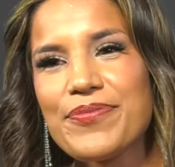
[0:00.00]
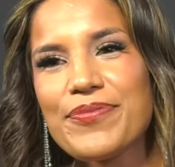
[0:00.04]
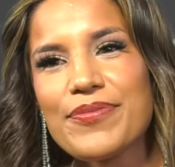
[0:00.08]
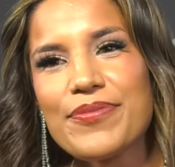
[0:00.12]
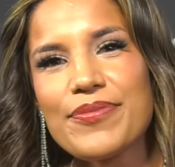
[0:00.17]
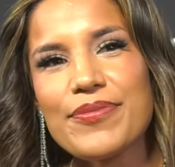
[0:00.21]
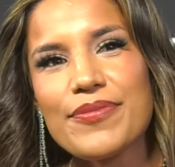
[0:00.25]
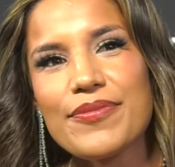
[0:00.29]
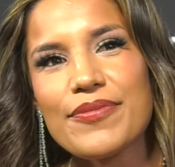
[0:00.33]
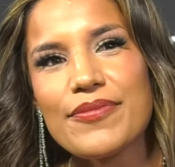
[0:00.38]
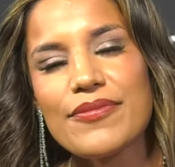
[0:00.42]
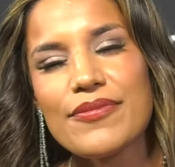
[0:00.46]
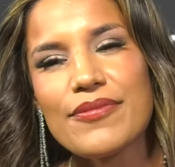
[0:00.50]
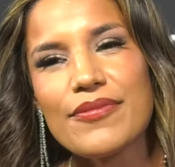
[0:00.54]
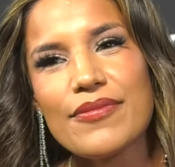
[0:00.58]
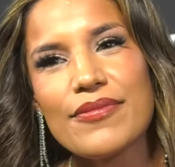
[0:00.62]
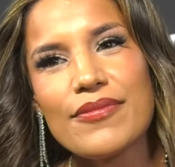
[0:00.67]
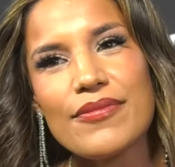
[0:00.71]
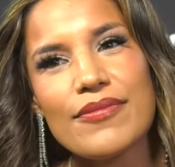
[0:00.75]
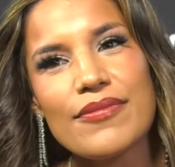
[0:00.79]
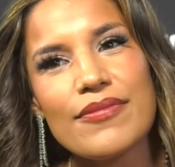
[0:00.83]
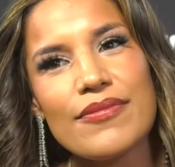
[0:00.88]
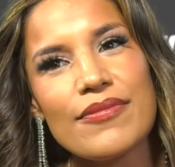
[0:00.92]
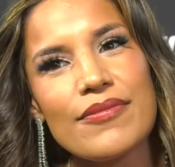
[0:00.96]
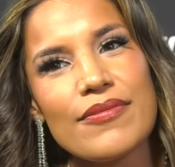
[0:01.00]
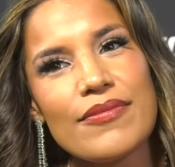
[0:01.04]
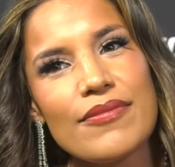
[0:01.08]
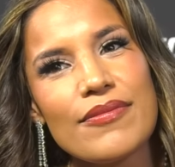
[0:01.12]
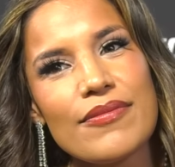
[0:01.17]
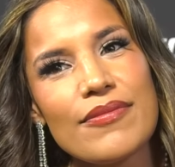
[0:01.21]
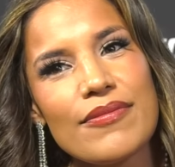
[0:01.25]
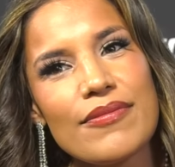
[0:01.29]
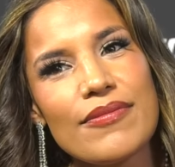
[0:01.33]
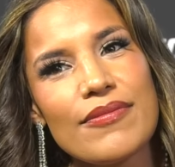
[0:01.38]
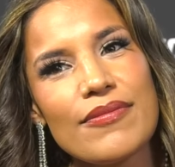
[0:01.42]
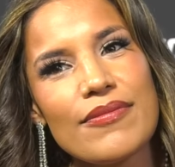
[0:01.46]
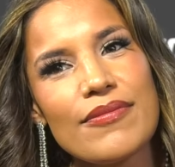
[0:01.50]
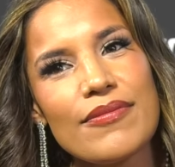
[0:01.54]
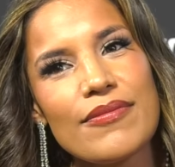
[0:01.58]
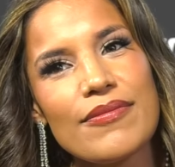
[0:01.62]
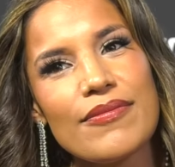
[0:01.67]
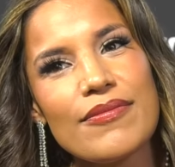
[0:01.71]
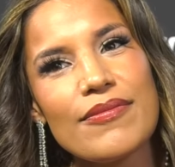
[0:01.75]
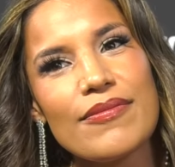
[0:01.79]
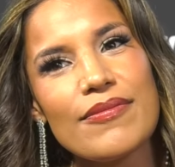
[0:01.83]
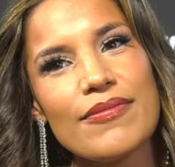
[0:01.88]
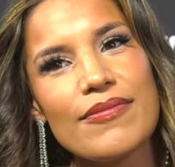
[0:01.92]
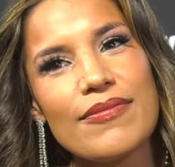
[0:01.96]

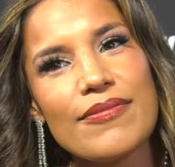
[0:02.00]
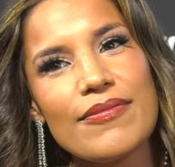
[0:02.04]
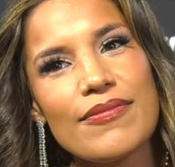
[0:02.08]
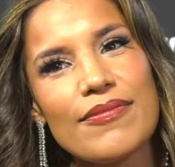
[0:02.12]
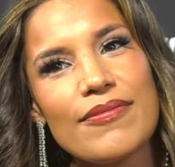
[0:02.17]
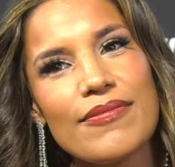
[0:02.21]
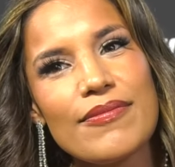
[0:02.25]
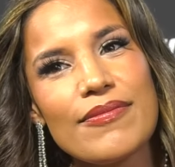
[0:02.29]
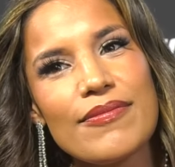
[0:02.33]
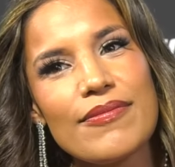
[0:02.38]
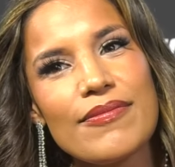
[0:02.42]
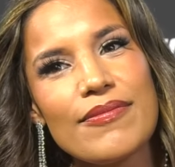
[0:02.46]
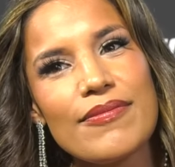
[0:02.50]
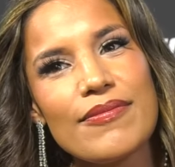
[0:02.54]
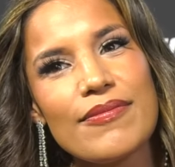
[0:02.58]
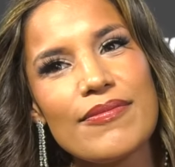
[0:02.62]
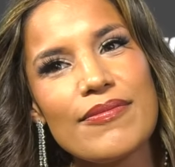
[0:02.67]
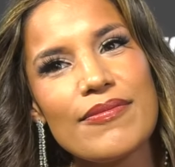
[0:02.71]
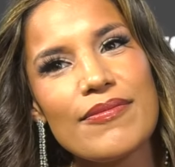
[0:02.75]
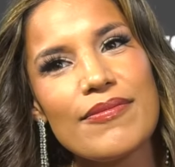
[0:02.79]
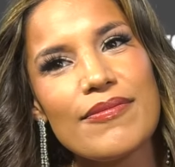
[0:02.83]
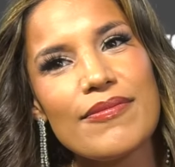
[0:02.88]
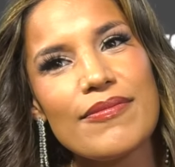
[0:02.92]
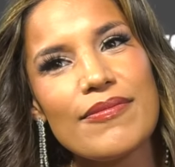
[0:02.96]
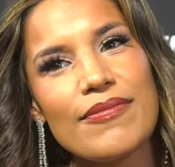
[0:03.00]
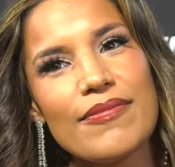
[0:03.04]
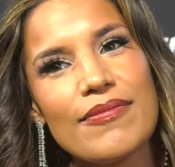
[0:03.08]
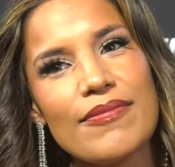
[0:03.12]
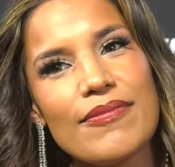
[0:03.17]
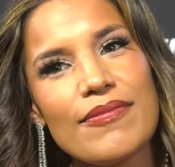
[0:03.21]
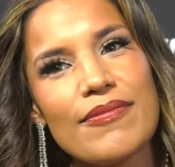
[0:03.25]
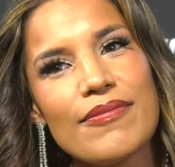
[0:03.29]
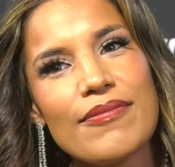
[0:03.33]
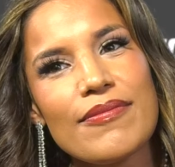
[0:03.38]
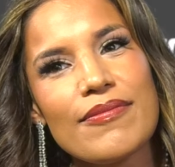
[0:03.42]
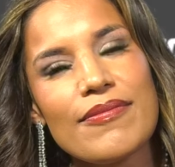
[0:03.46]
No one is speaking in this clip.